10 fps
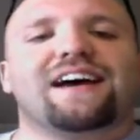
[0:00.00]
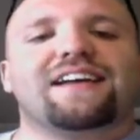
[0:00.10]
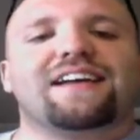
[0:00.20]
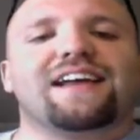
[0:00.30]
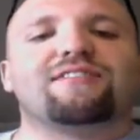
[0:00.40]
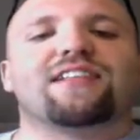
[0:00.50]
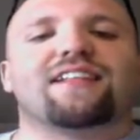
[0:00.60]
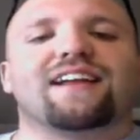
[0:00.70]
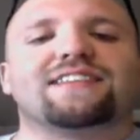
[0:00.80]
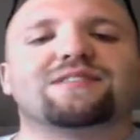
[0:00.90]

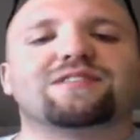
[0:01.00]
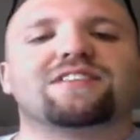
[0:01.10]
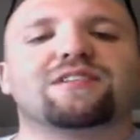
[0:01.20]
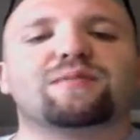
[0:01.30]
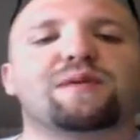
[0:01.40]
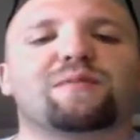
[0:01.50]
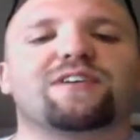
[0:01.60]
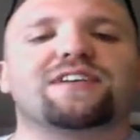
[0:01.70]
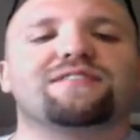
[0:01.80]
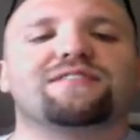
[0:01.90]
nevertheless, it was a little bit more
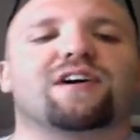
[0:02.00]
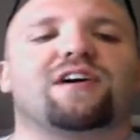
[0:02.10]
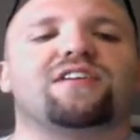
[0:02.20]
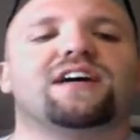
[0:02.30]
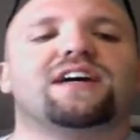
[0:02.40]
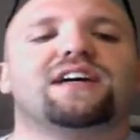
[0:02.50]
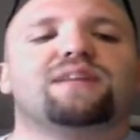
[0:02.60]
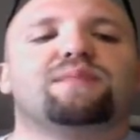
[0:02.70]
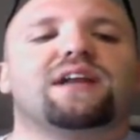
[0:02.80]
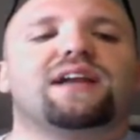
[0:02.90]
difficult.
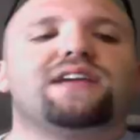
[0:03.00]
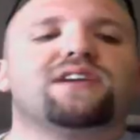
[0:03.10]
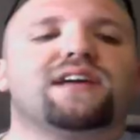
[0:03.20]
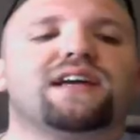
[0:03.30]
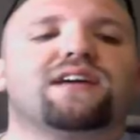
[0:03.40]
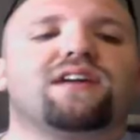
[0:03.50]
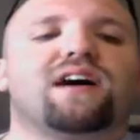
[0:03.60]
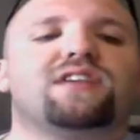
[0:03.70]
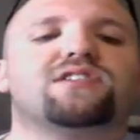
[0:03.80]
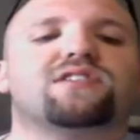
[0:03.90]
But an
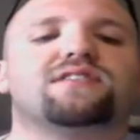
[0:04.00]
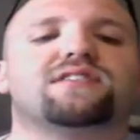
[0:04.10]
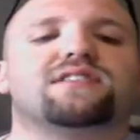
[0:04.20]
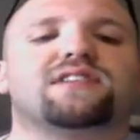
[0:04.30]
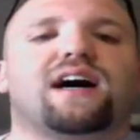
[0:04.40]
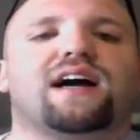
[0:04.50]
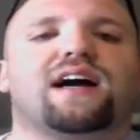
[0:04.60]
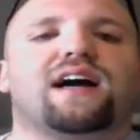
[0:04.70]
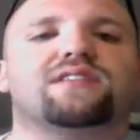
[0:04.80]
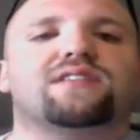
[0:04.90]
ecological
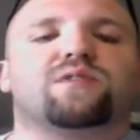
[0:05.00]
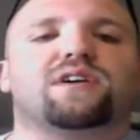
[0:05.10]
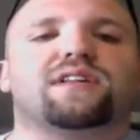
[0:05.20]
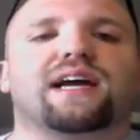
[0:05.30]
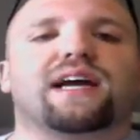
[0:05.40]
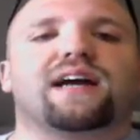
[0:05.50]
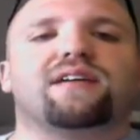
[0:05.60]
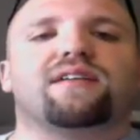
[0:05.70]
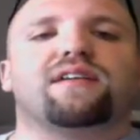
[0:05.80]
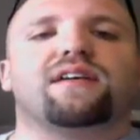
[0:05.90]
society is one that kind
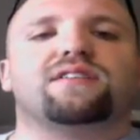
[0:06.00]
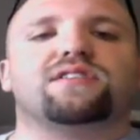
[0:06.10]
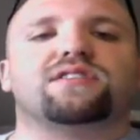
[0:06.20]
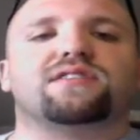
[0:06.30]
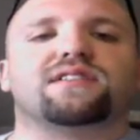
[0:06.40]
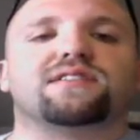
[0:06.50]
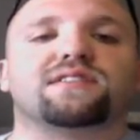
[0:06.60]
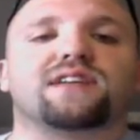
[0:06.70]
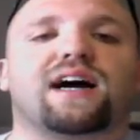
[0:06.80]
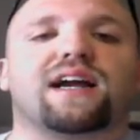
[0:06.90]
of just a
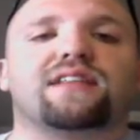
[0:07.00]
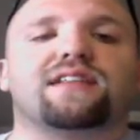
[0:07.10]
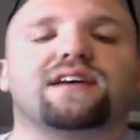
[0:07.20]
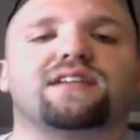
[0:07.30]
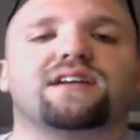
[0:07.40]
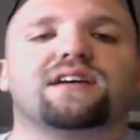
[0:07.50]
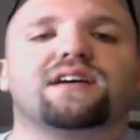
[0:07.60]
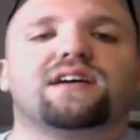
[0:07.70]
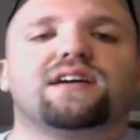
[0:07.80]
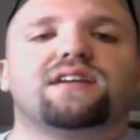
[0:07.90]
society that
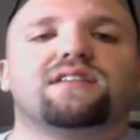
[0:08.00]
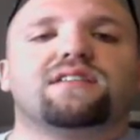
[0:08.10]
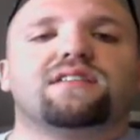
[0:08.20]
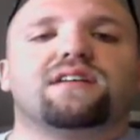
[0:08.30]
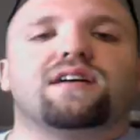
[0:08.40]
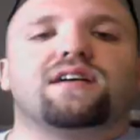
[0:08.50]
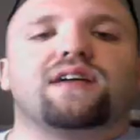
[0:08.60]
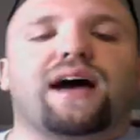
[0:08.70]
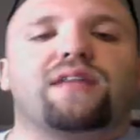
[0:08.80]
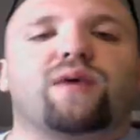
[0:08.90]

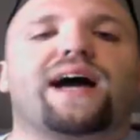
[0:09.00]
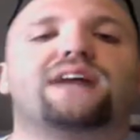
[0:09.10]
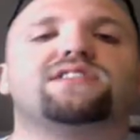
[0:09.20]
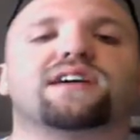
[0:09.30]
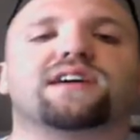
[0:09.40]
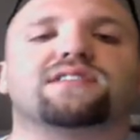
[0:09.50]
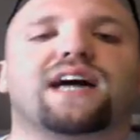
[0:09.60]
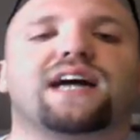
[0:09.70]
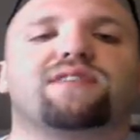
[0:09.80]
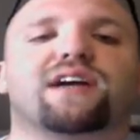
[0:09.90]
the way I took it's
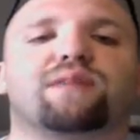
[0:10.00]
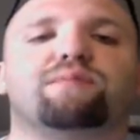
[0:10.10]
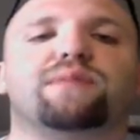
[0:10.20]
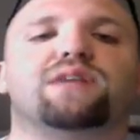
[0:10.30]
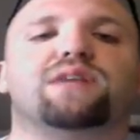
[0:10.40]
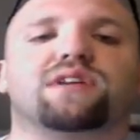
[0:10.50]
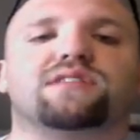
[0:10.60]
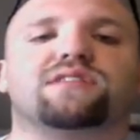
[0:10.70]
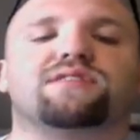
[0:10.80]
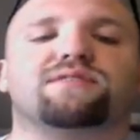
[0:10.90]
kind of like a
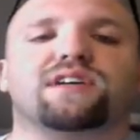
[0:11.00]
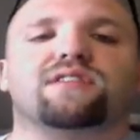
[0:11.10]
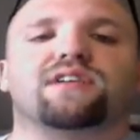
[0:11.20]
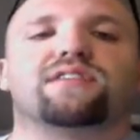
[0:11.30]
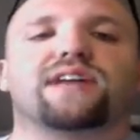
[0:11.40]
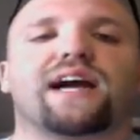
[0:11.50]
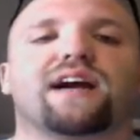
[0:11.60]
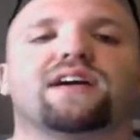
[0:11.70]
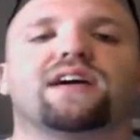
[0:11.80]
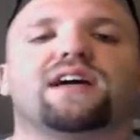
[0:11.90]
minimalist view. They're there